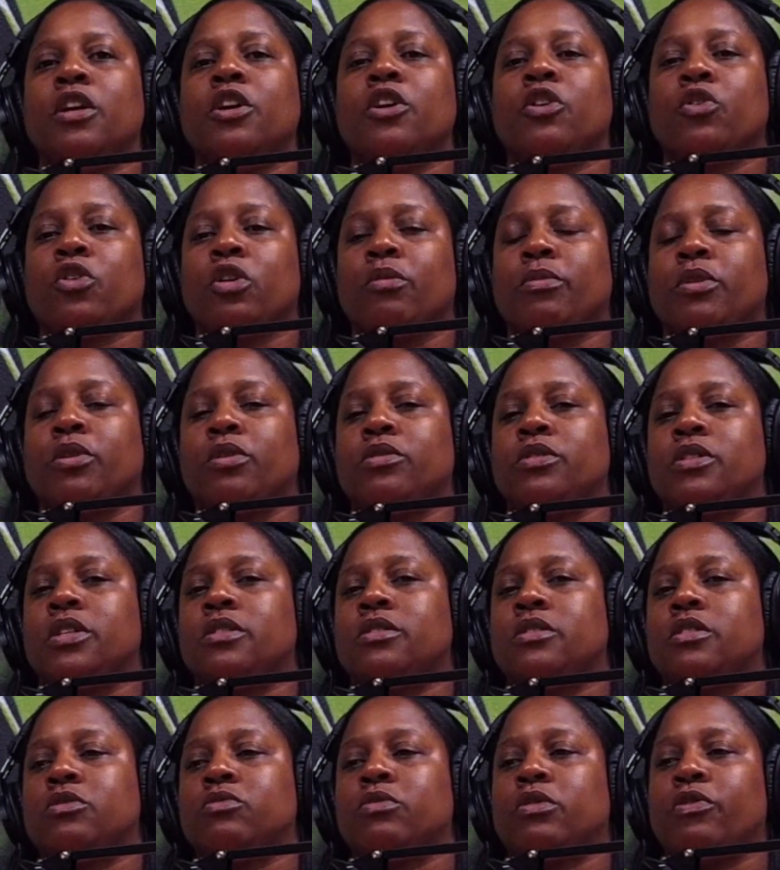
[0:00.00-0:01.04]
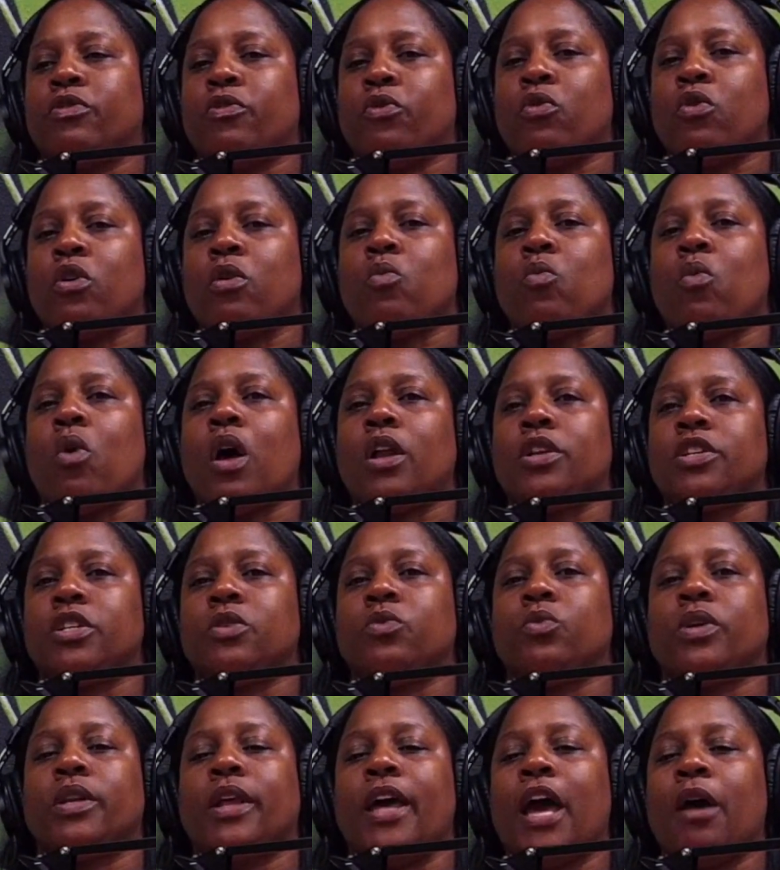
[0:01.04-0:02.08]
criminal justice reform, watching
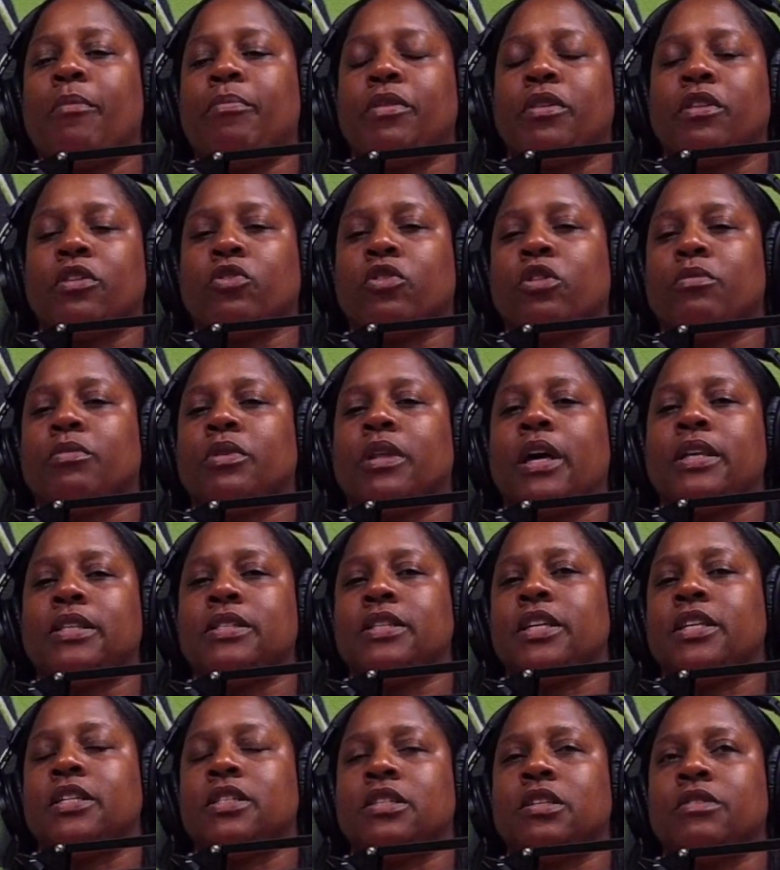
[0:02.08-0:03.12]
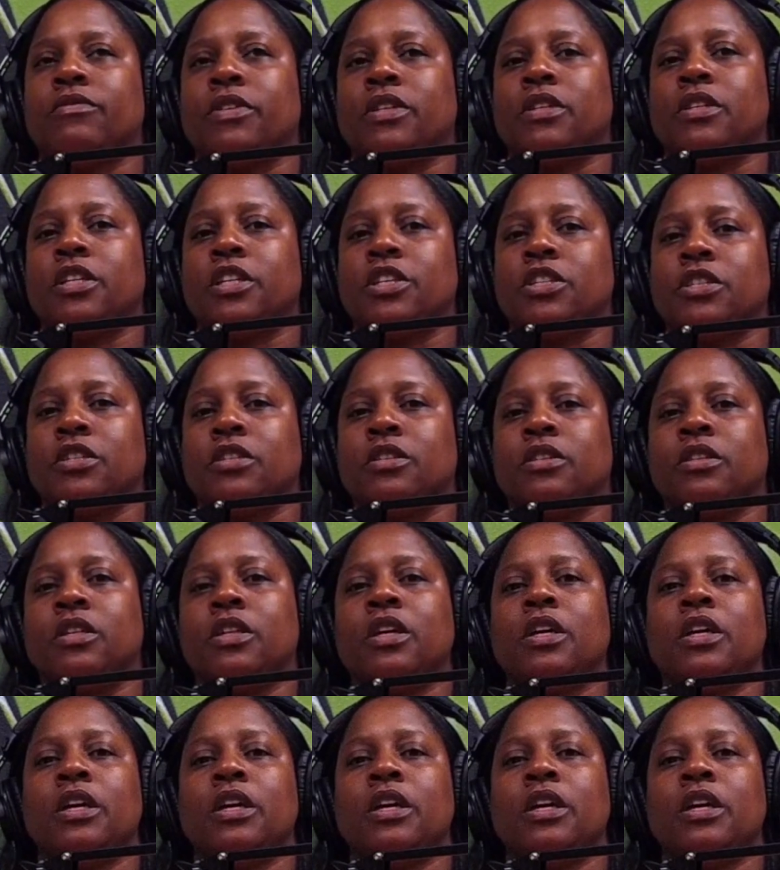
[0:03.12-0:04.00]
what happened in the criminalization of addiction